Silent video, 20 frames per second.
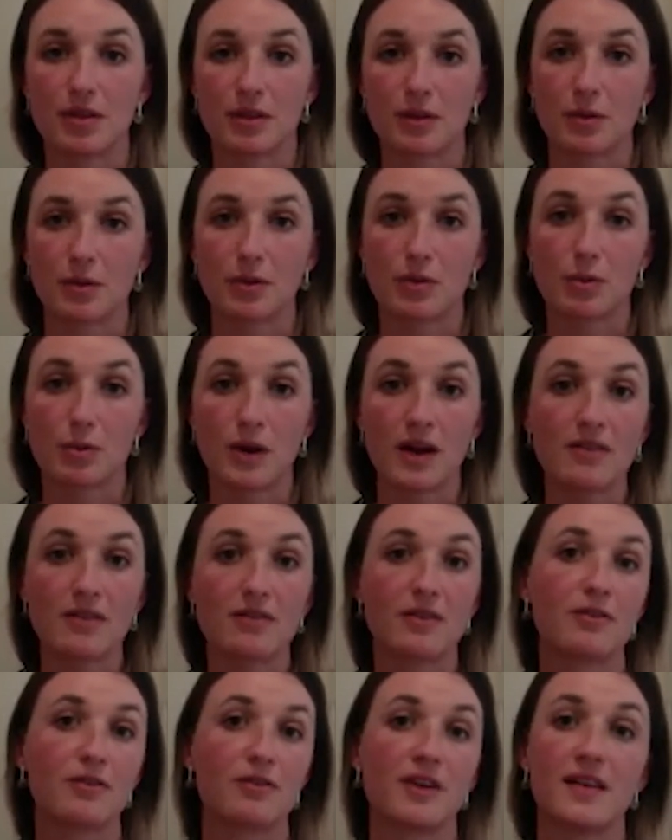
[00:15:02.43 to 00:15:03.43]
one of
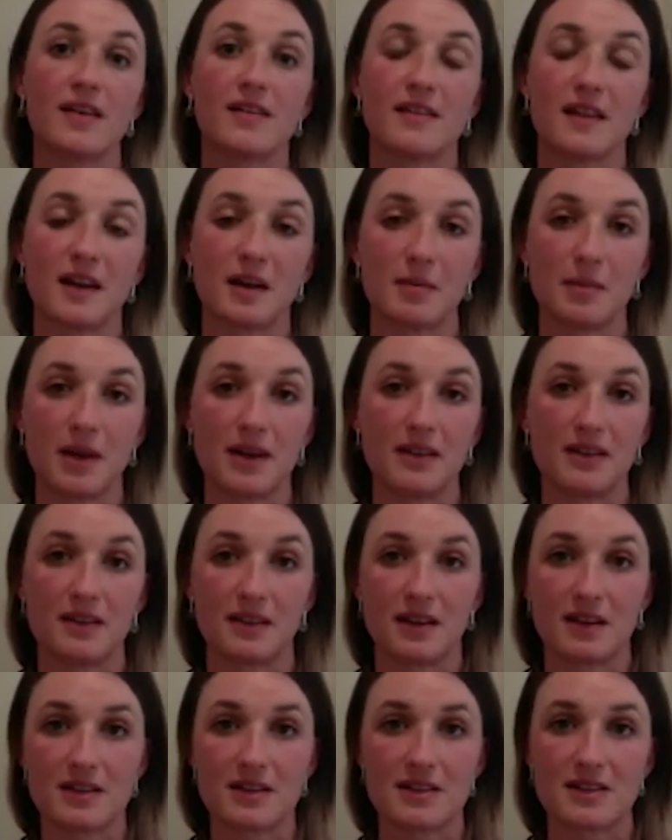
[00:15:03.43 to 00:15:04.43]
the friends that I met in
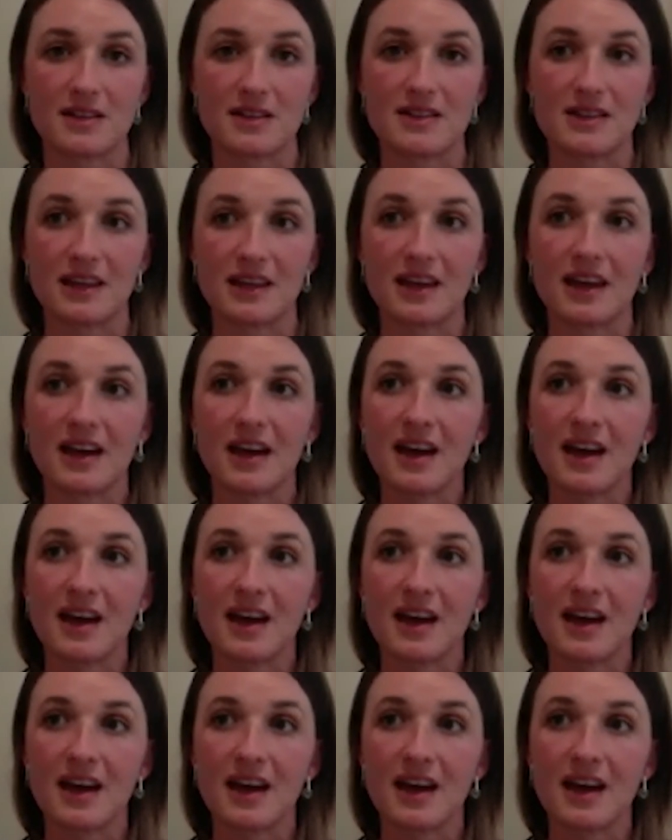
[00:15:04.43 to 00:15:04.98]
inner city.